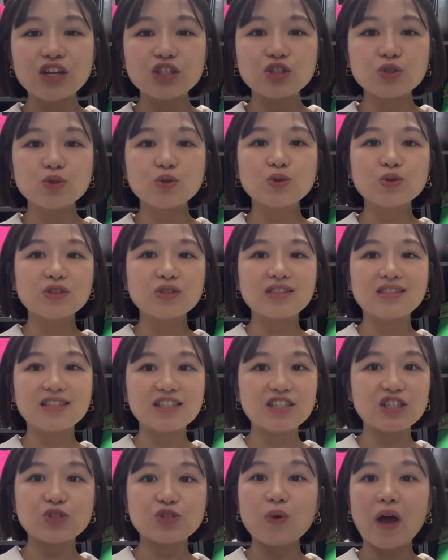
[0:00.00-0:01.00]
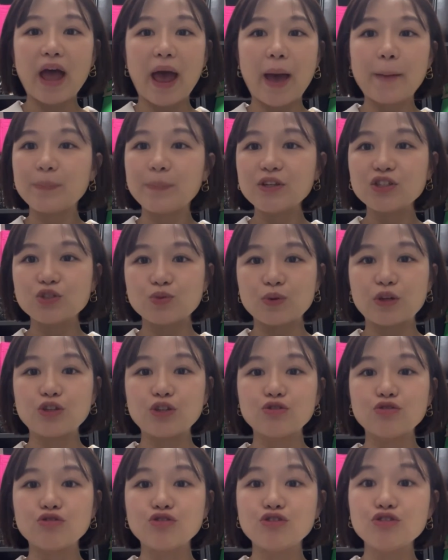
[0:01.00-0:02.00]
So this is what happens when
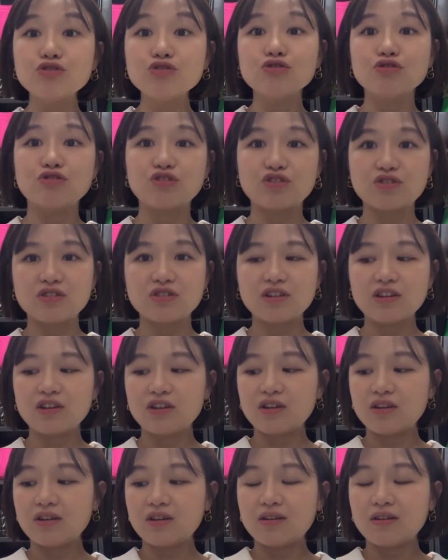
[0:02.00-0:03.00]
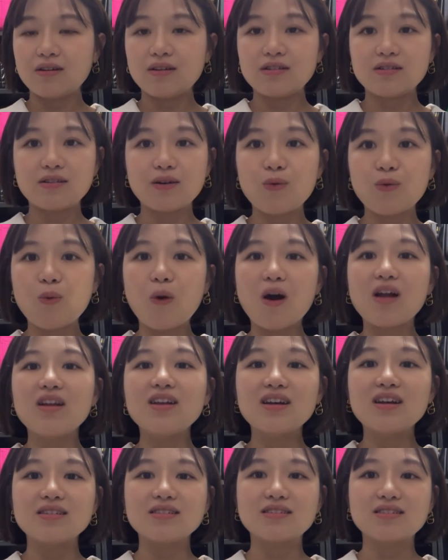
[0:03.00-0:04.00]
you use the
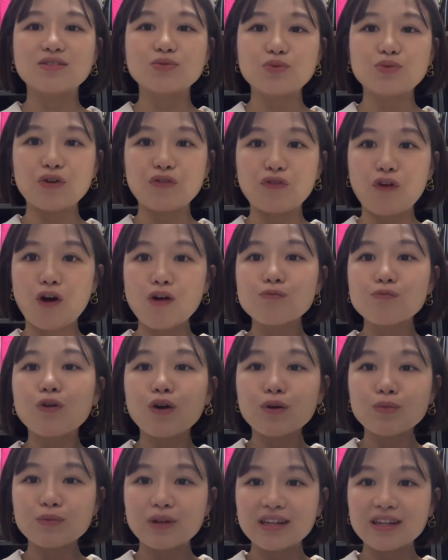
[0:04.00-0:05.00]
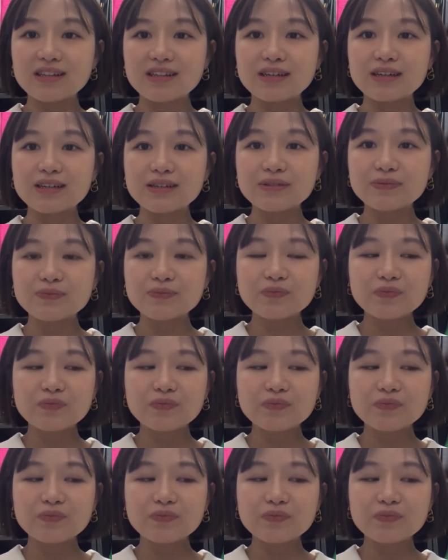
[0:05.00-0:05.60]
wallets with Empreinte leather.